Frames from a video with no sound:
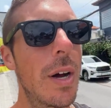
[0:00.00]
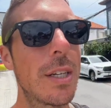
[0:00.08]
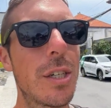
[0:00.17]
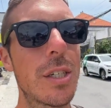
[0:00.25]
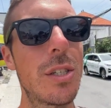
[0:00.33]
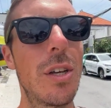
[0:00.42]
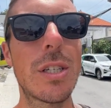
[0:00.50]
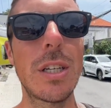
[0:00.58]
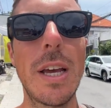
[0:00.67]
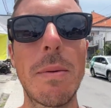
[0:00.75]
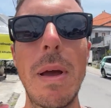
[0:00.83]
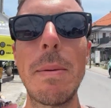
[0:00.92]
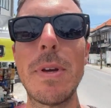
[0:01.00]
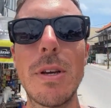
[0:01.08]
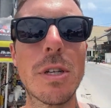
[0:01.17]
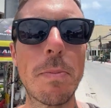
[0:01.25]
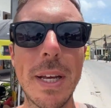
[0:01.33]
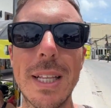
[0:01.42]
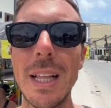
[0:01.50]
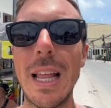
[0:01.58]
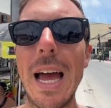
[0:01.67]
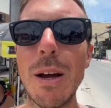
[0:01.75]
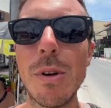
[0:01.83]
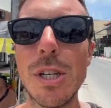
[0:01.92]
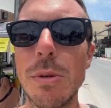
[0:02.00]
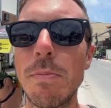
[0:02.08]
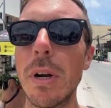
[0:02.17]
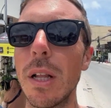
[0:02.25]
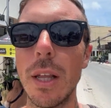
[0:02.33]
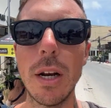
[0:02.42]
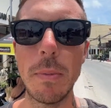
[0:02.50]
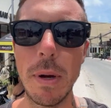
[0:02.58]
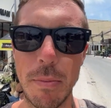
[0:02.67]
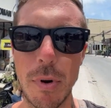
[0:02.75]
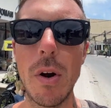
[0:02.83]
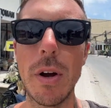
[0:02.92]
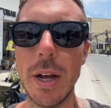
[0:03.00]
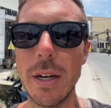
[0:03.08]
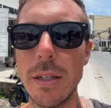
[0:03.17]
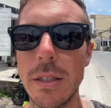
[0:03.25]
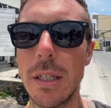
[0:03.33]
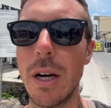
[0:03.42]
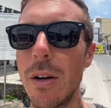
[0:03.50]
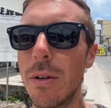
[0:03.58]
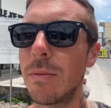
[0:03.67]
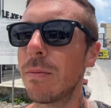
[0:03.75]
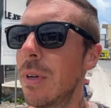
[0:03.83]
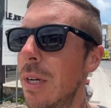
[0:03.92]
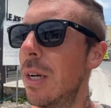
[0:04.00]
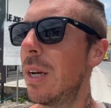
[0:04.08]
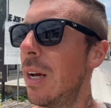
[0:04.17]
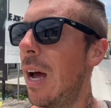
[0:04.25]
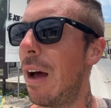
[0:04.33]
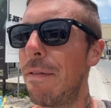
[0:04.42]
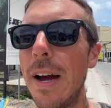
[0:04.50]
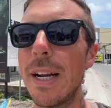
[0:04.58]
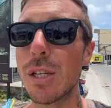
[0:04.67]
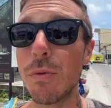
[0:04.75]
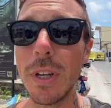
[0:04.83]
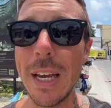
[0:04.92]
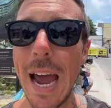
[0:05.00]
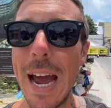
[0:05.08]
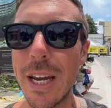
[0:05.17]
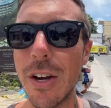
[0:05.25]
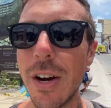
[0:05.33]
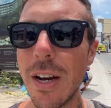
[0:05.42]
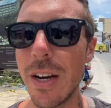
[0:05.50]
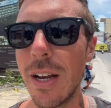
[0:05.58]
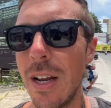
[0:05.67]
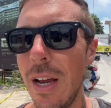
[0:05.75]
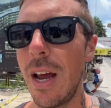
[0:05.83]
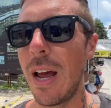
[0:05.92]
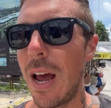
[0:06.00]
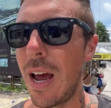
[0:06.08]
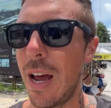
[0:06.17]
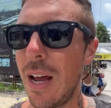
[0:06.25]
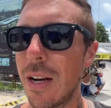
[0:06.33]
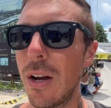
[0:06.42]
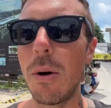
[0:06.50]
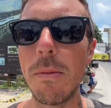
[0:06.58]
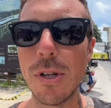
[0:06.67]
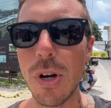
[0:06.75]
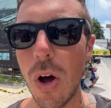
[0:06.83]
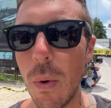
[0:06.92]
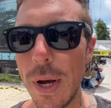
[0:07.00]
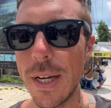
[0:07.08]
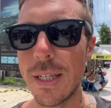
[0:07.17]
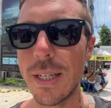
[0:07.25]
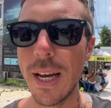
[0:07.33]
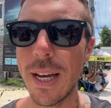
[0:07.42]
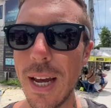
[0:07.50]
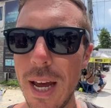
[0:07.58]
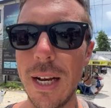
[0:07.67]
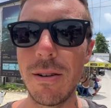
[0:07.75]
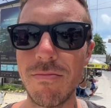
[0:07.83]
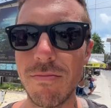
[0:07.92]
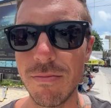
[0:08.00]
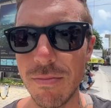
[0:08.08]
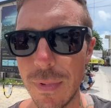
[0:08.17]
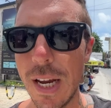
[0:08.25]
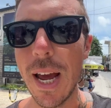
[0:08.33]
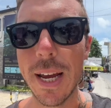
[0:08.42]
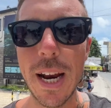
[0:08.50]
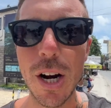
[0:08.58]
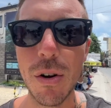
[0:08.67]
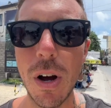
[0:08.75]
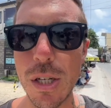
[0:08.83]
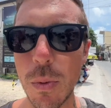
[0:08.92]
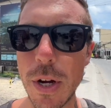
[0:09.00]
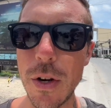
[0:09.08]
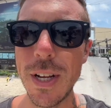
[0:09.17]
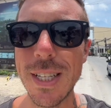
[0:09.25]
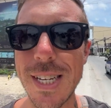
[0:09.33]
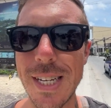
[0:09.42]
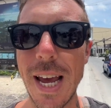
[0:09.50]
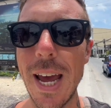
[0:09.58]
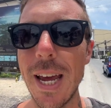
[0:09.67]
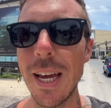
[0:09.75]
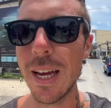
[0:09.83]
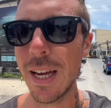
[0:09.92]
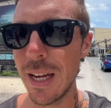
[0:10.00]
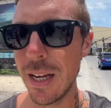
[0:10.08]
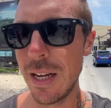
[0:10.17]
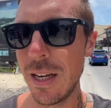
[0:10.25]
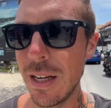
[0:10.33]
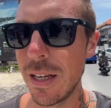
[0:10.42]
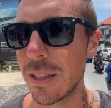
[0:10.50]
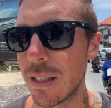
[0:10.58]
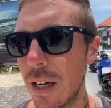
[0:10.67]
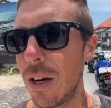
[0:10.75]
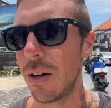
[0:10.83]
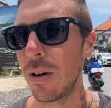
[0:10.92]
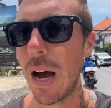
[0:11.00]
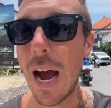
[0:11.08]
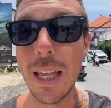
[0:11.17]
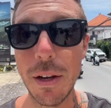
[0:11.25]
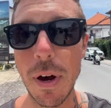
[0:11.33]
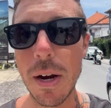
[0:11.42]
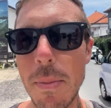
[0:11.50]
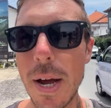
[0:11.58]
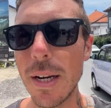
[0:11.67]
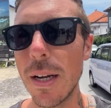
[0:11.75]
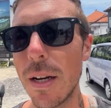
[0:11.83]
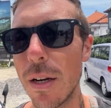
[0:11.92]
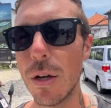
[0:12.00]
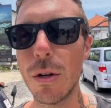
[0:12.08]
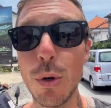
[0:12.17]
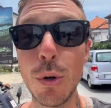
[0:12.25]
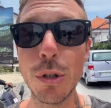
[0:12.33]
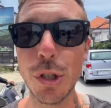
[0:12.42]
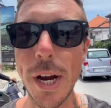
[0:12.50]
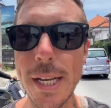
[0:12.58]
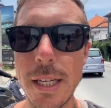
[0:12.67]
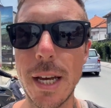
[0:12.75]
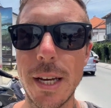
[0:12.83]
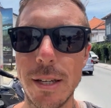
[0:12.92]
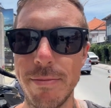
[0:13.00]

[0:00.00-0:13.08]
It just looks like maybe you speak the language, but a little bit broken. So I find it's really accurate, and almost always it can get across what you need to say. So highly recommended, Google Translate.